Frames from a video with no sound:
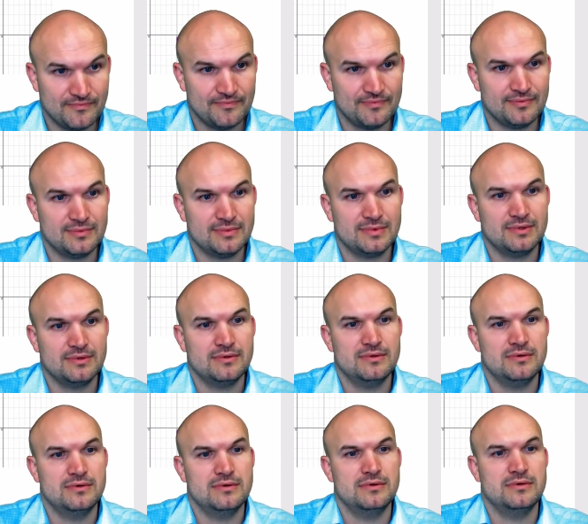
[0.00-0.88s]

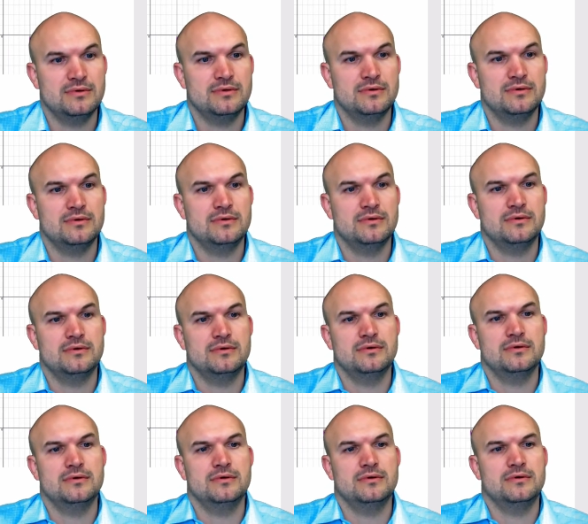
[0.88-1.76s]

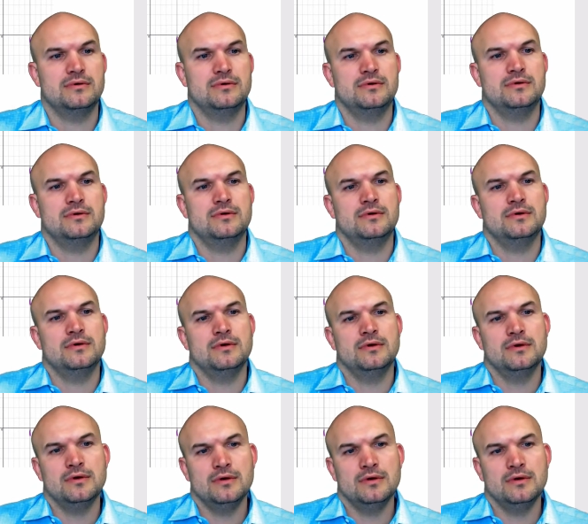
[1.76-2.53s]
Nobody speaks.